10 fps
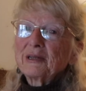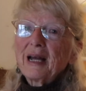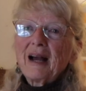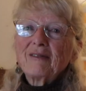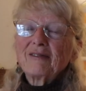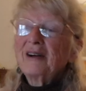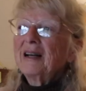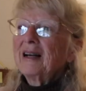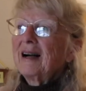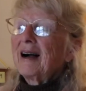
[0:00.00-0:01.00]
to have
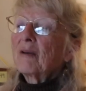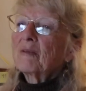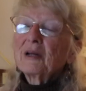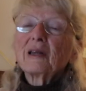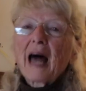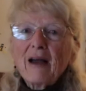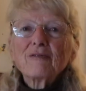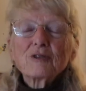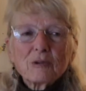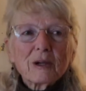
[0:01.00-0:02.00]
a real
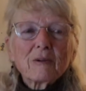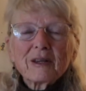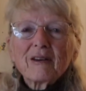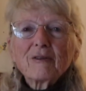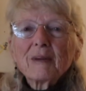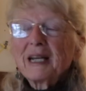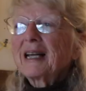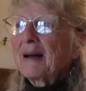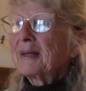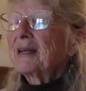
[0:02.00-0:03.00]
live tour with everybody
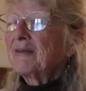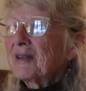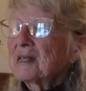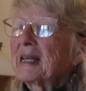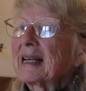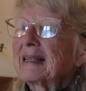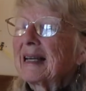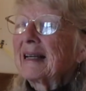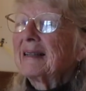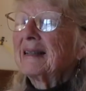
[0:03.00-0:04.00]
coming and visiting
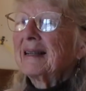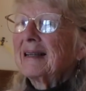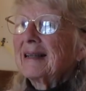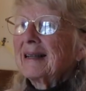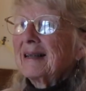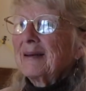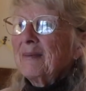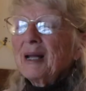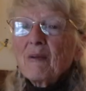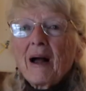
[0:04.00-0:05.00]
again.
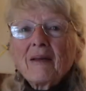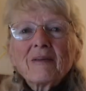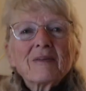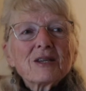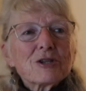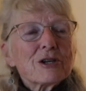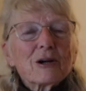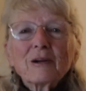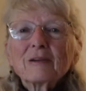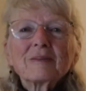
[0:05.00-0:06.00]
Meanwhile, this
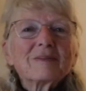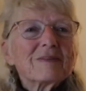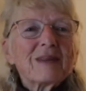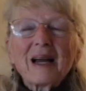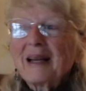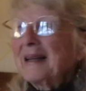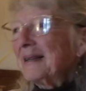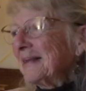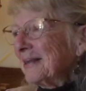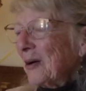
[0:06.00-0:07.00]
year,
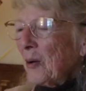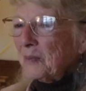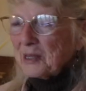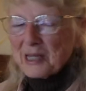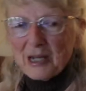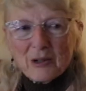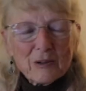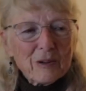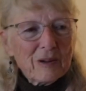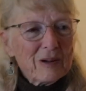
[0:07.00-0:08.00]
I hope to see
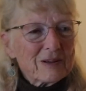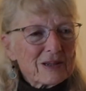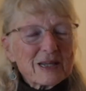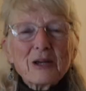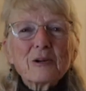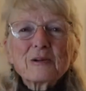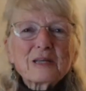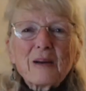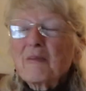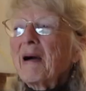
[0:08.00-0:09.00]
you
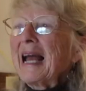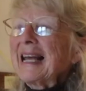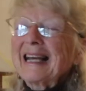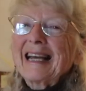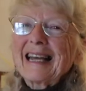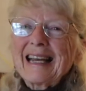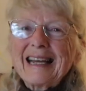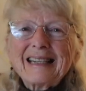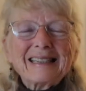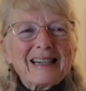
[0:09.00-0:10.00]
some way,
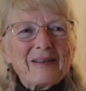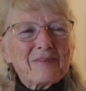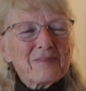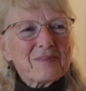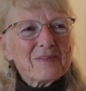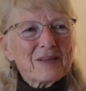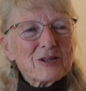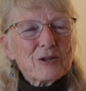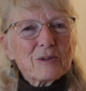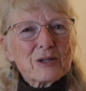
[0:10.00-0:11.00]
and
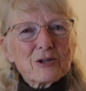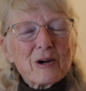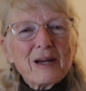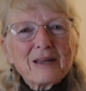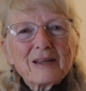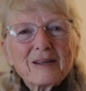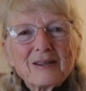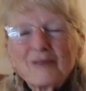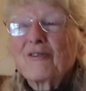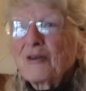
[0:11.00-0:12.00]
that you enjoy
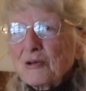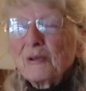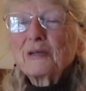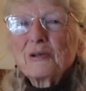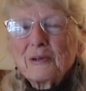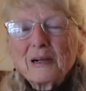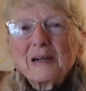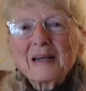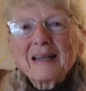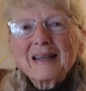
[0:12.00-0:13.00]
the virtual
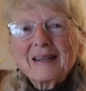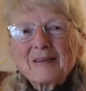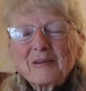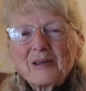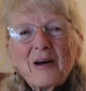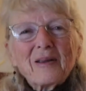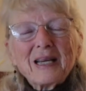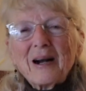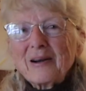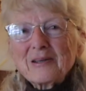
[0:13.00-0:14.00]
tour with all
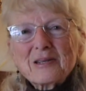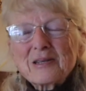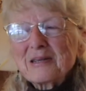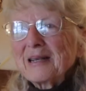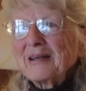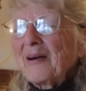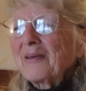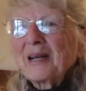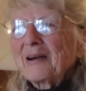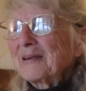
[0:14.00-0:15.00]
the artists and
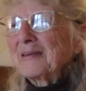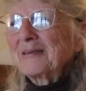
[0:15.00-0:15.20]
all their